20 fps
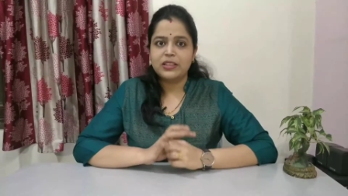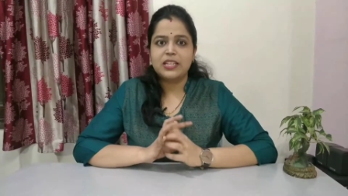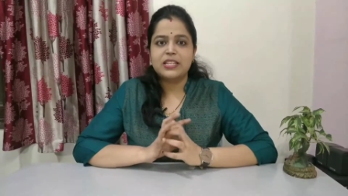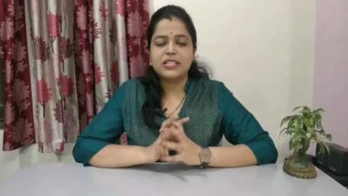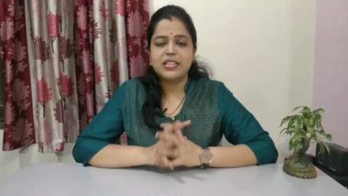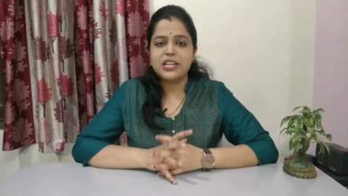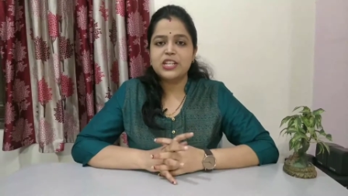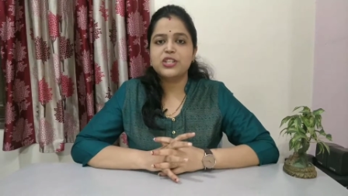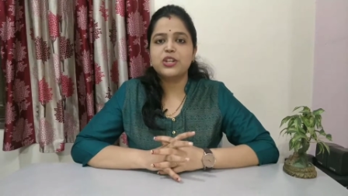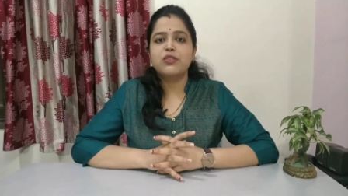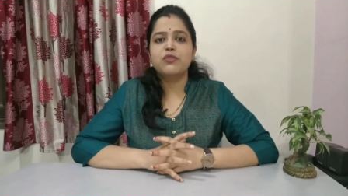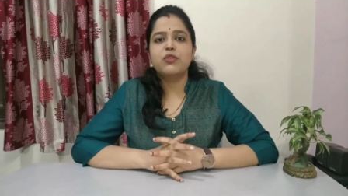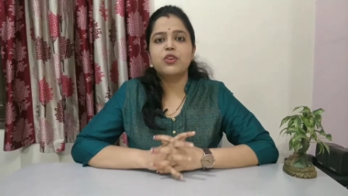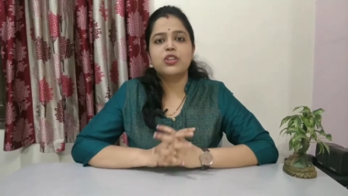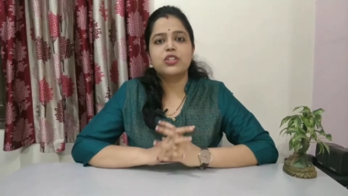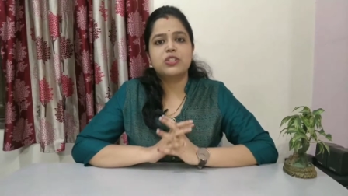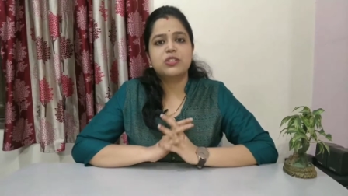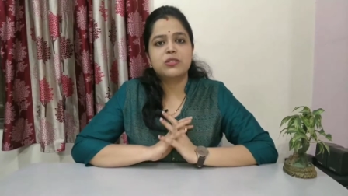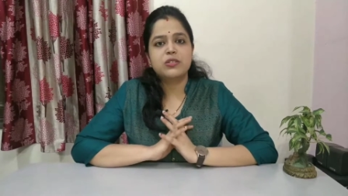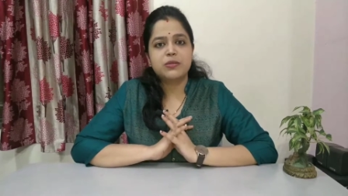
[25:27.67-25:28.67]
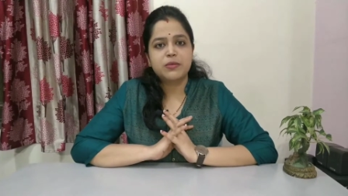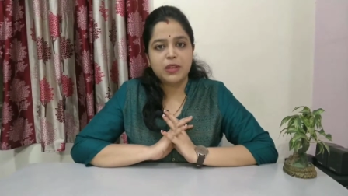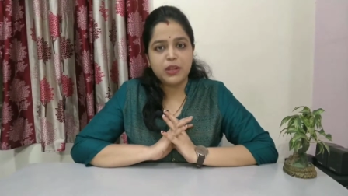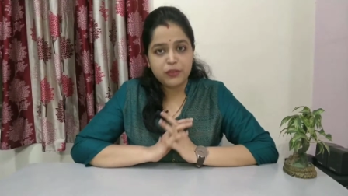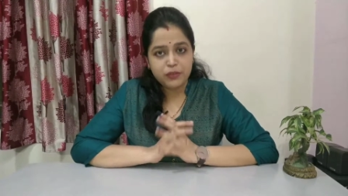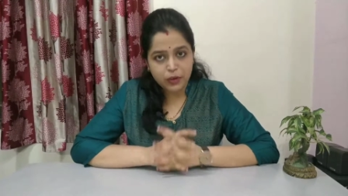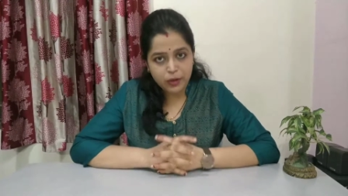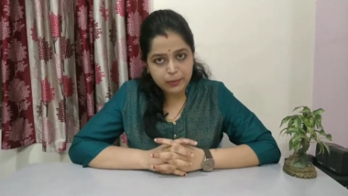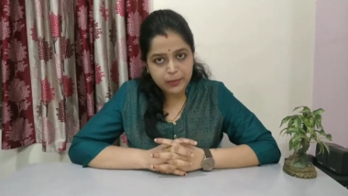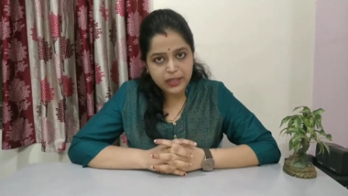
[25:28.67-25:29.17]
the session was
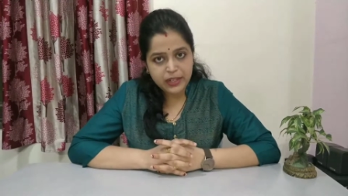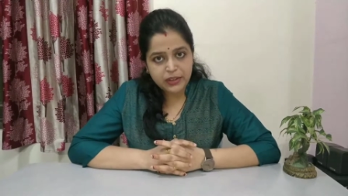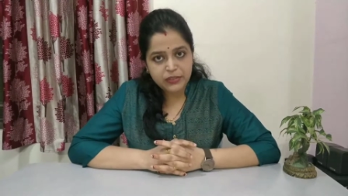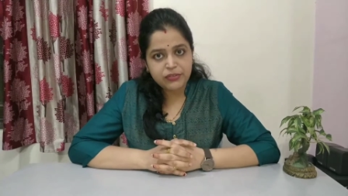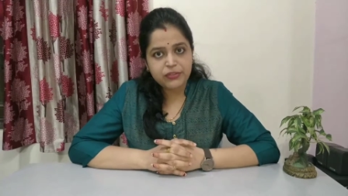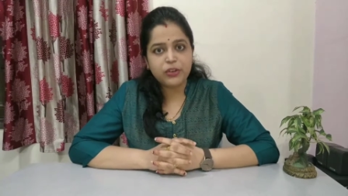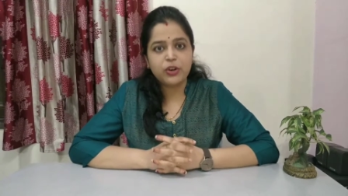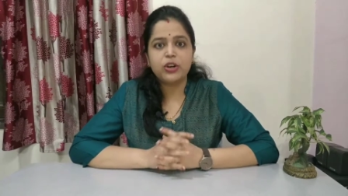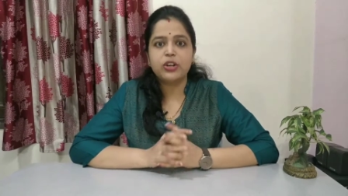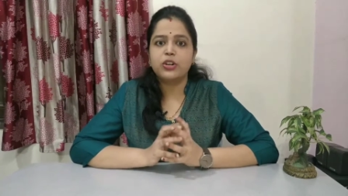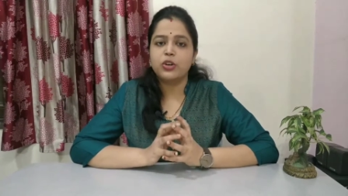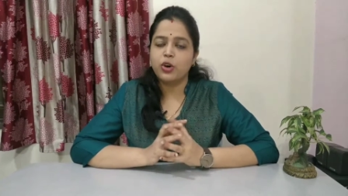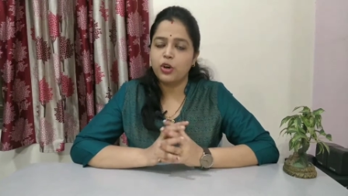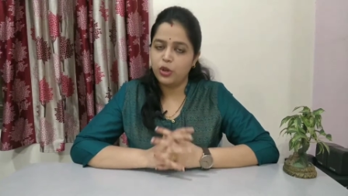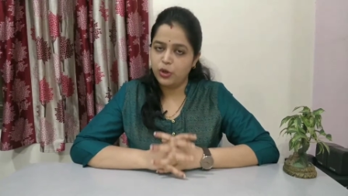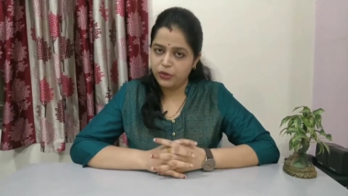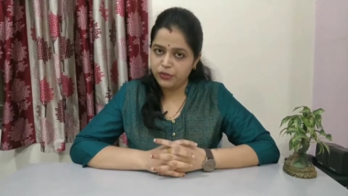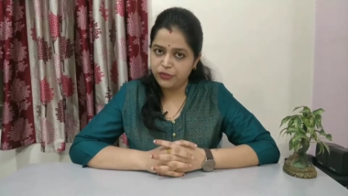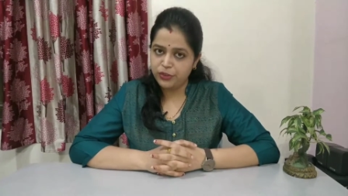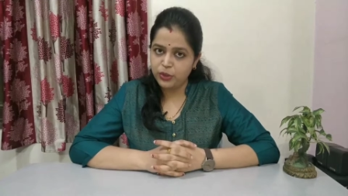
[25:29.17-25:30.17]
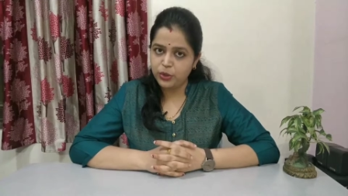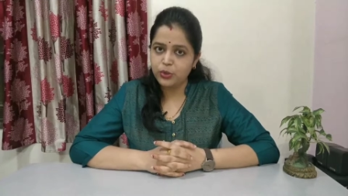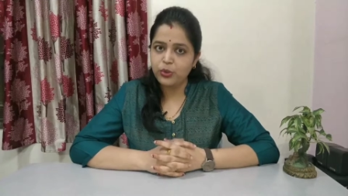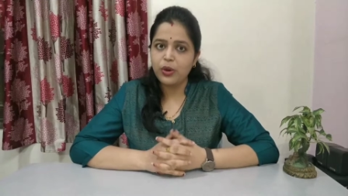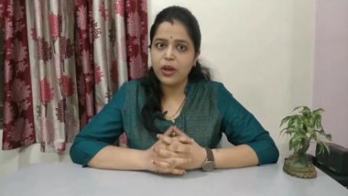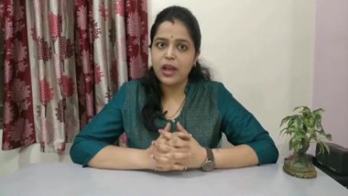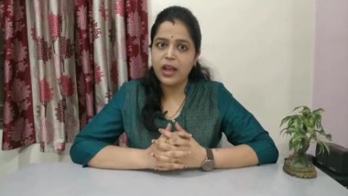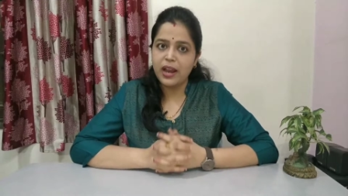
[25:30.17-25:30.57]
informative for all of you,